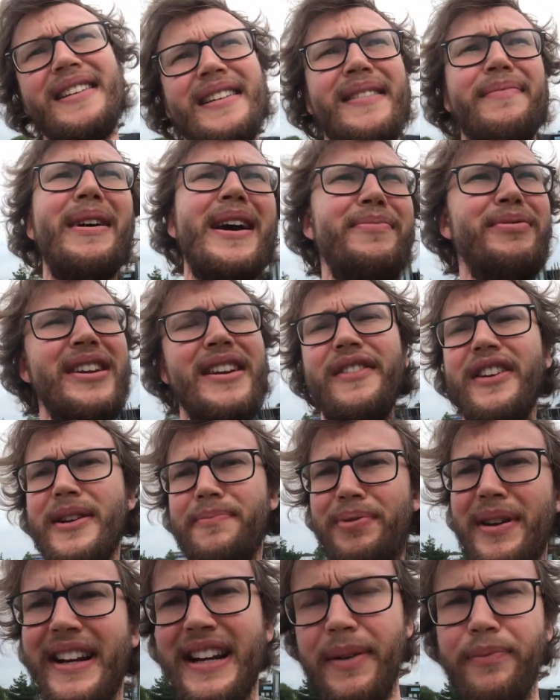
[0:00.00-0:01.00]
maybe even a
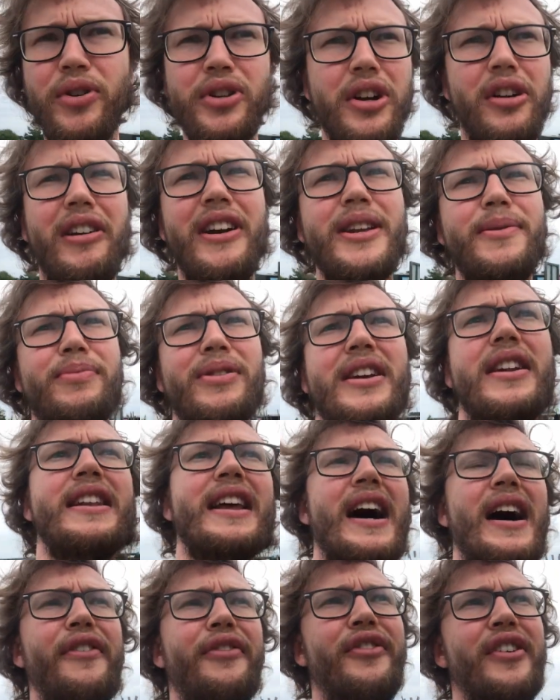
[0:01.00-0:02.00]
pickup would already be
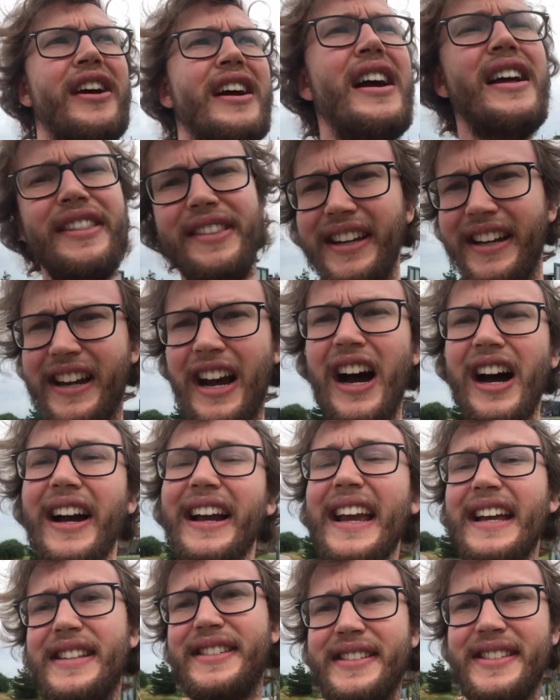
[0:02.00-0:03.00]
enough, the car
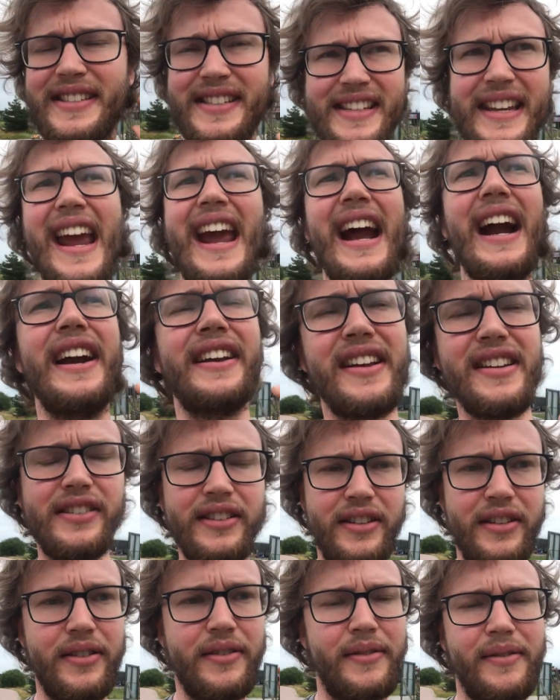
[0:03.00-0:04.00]
gets scared and
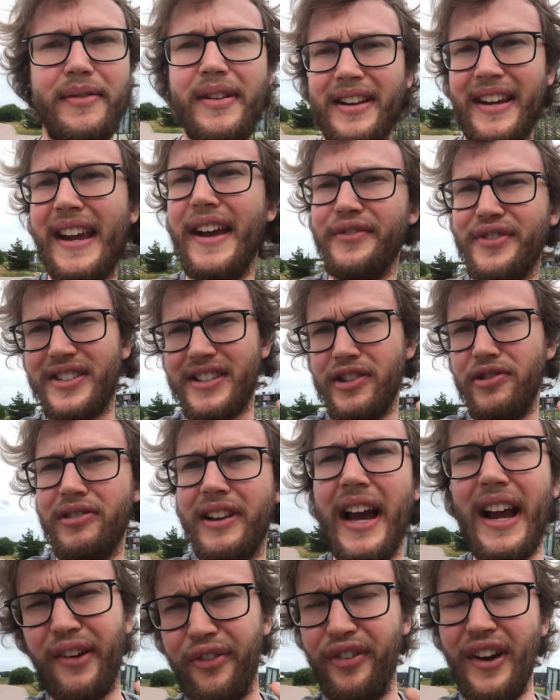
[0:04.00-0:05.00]
gives you
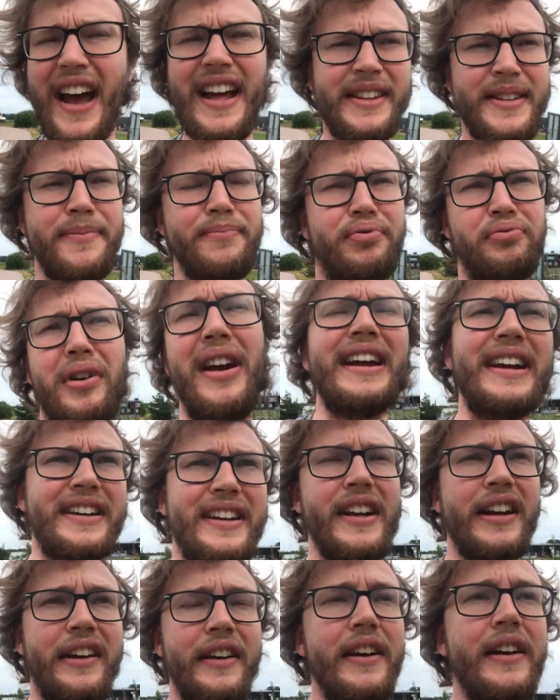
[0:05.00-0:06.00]
like phantom
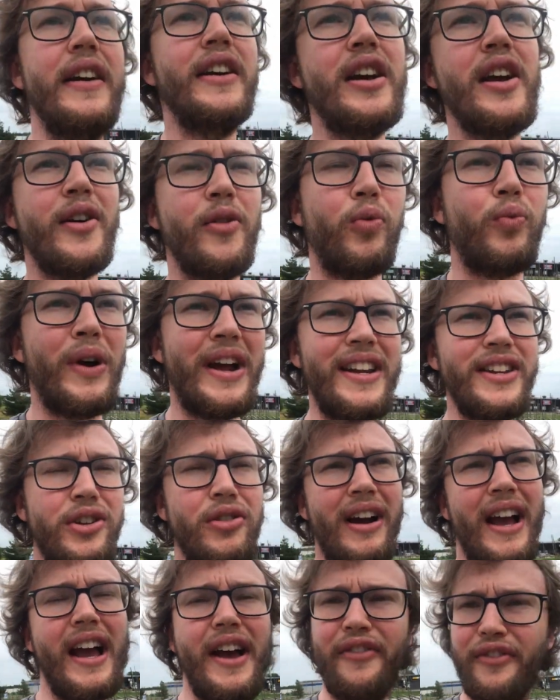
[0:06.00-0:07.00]
braking. When
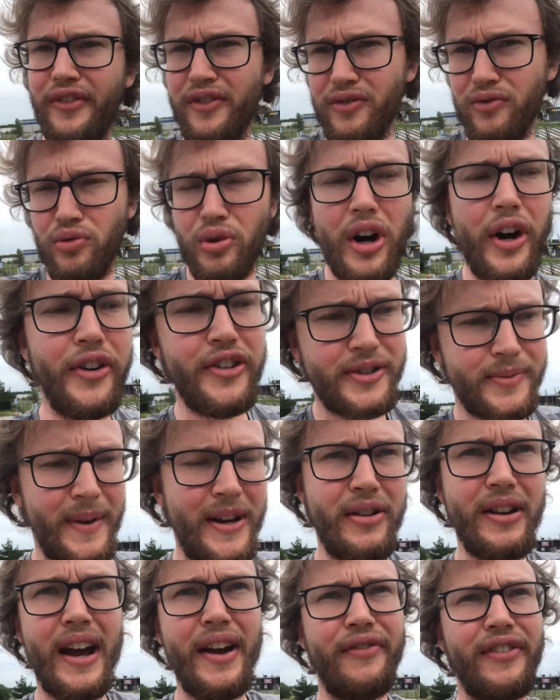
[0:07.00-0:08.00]
you have roads where
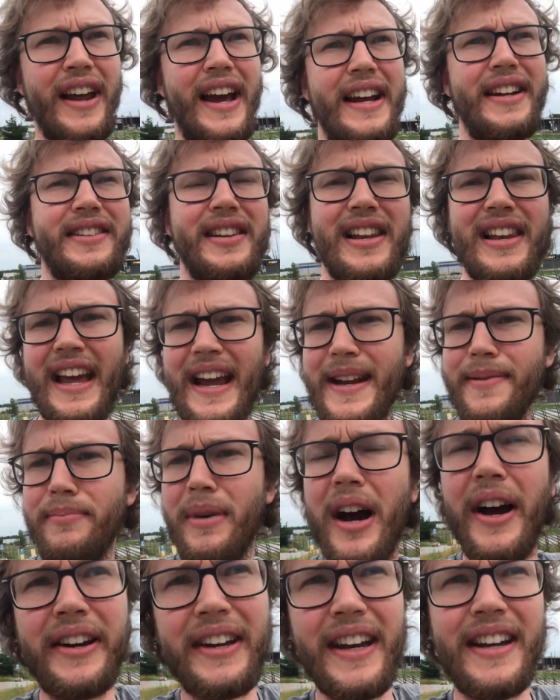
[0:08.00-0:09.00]
you have like the lane
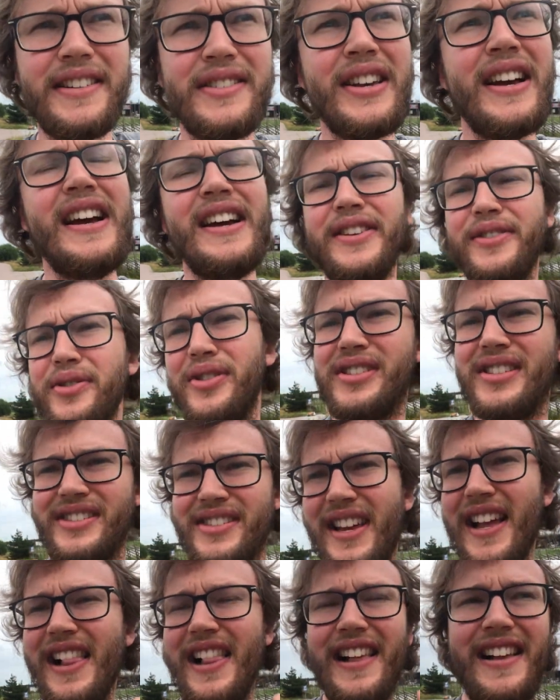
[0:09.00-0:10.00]
markings, you
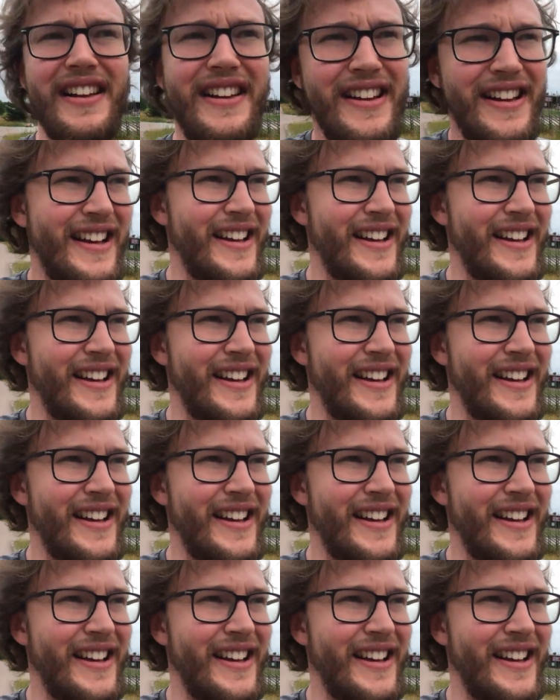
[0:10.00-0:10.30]
still